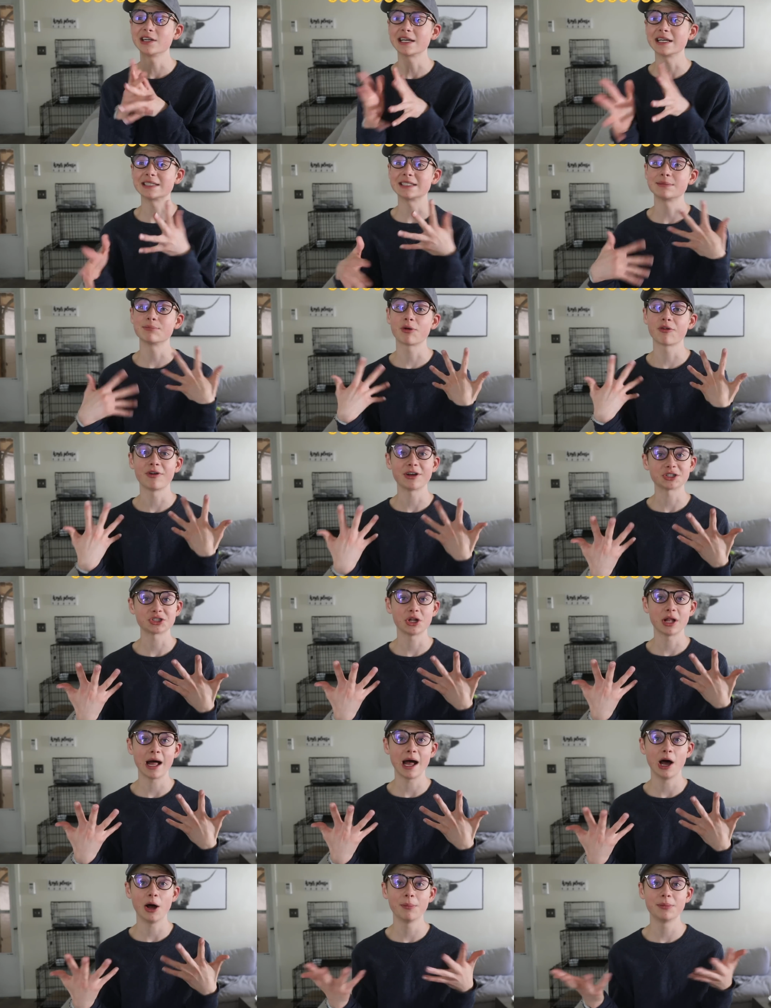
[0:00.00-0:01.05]
to get some professional
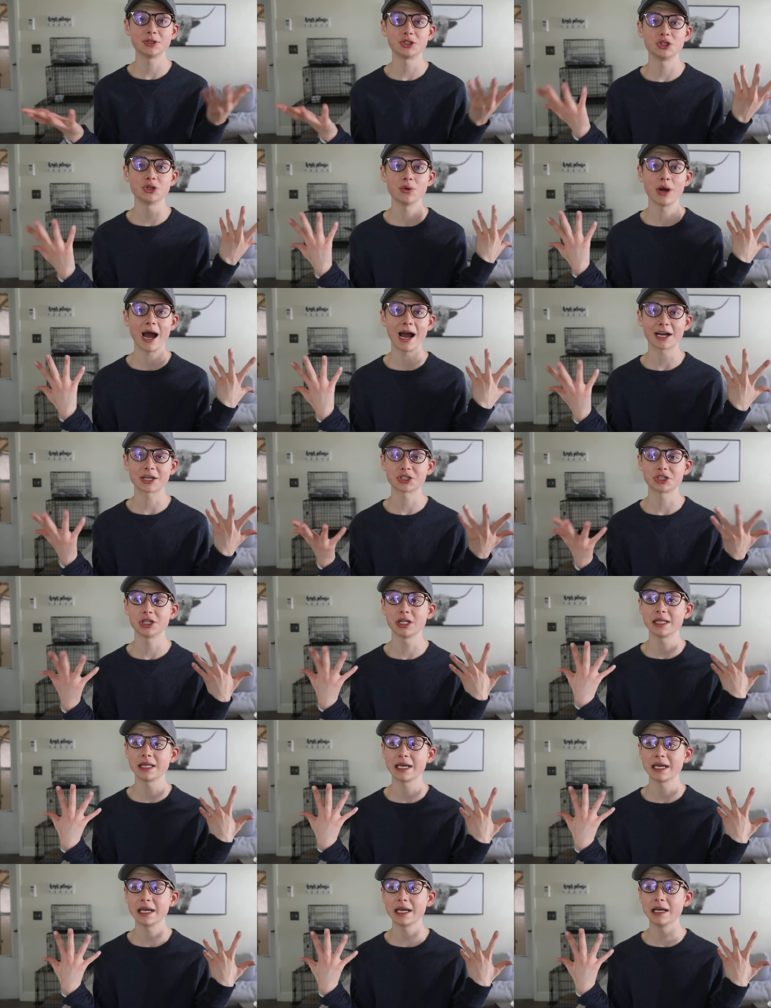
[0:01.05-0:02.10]
help to
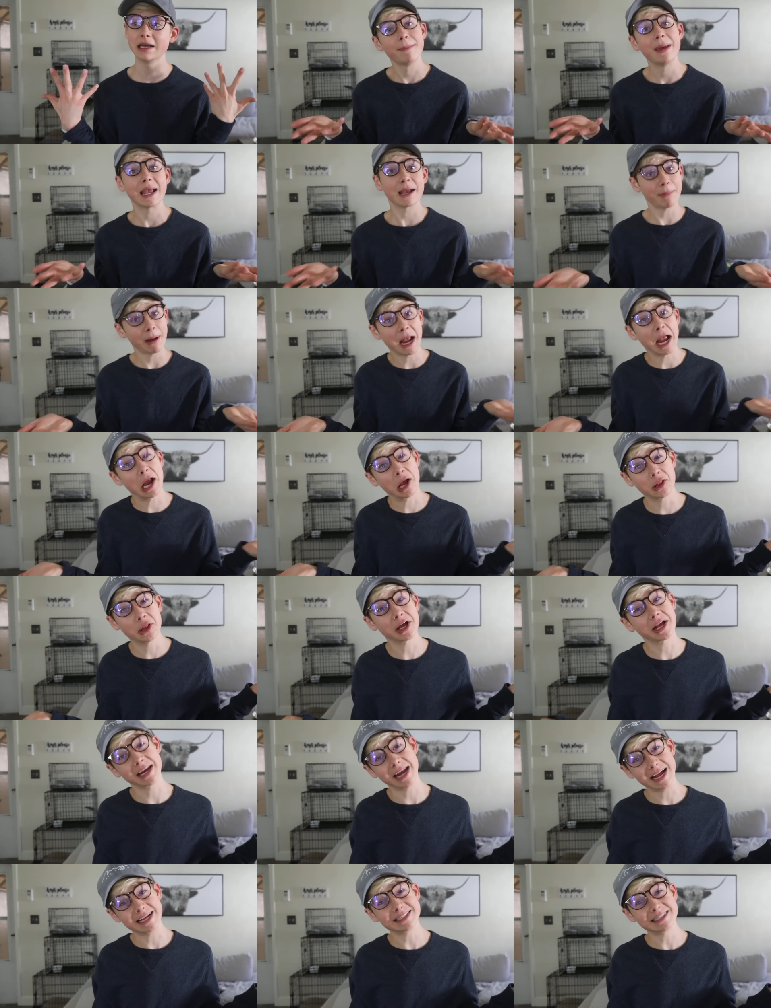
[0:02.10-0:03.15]
actually make my hair
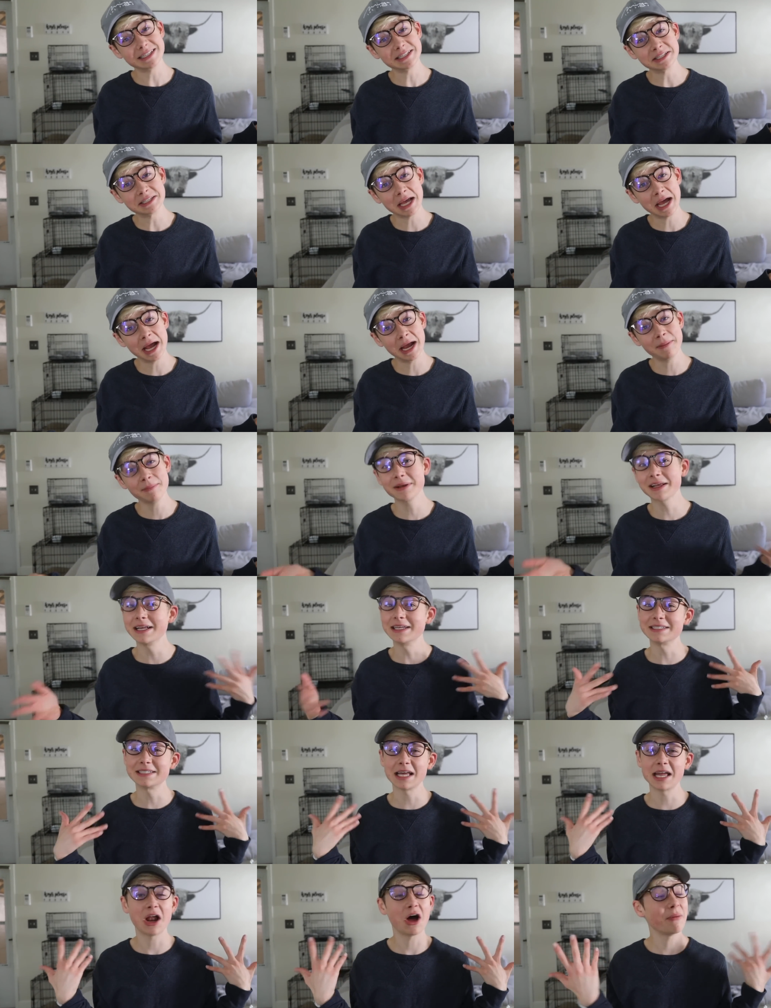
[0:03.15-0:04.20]
look nice this time
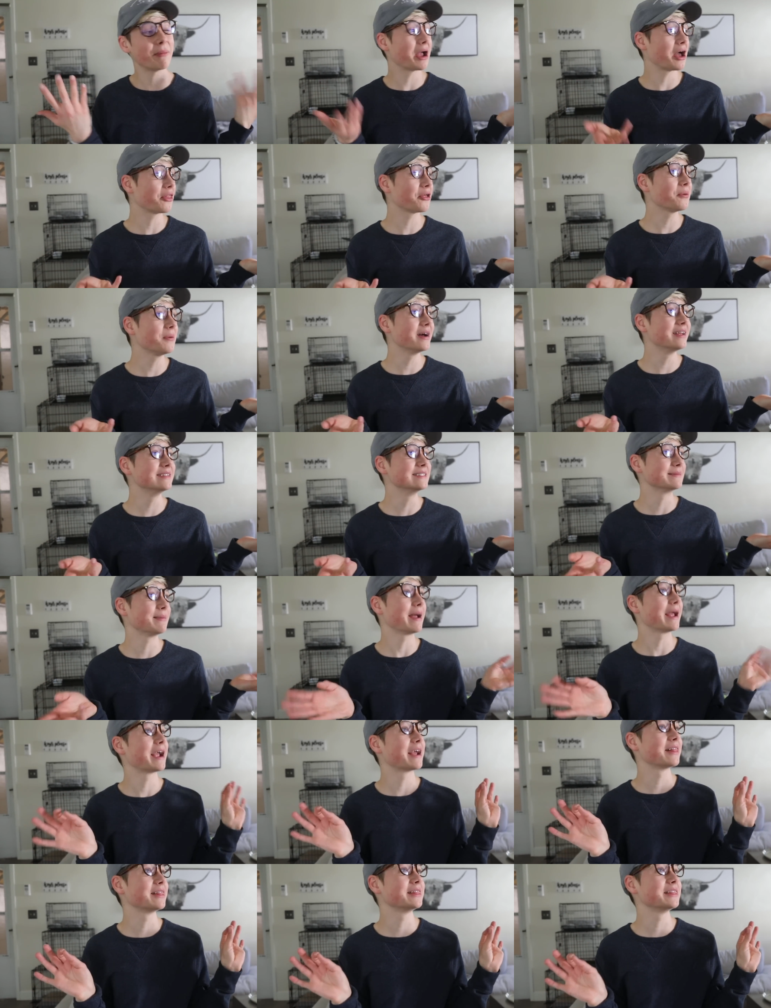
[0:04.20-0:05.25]
because in all my other ones, my
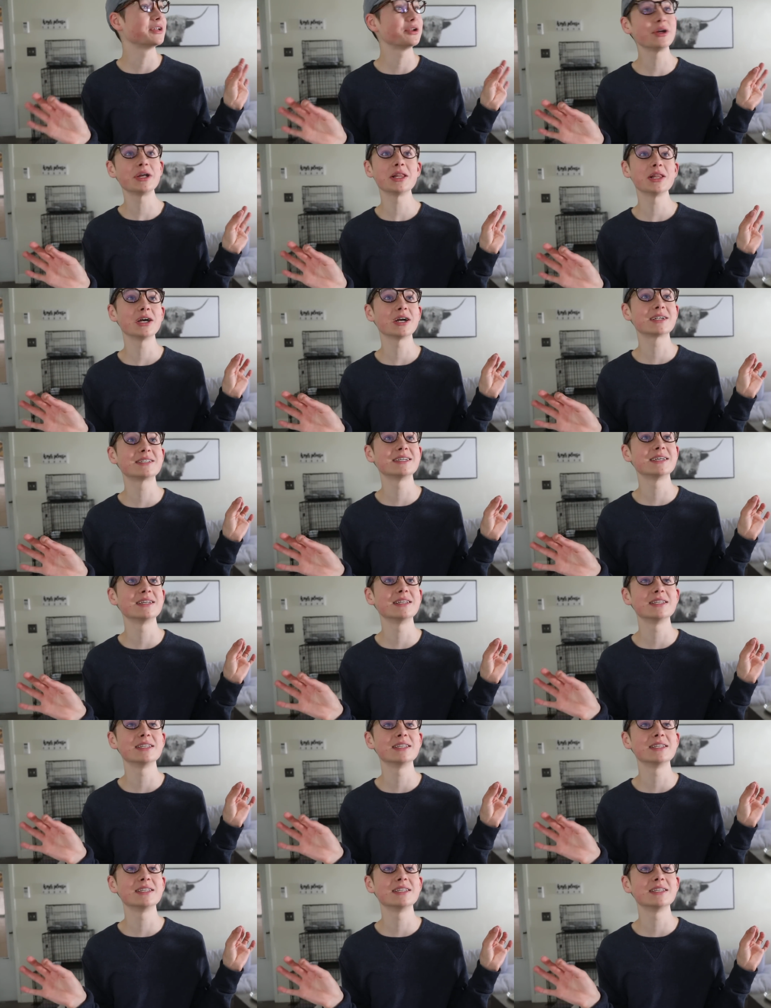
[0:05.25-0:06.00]
hair literally looked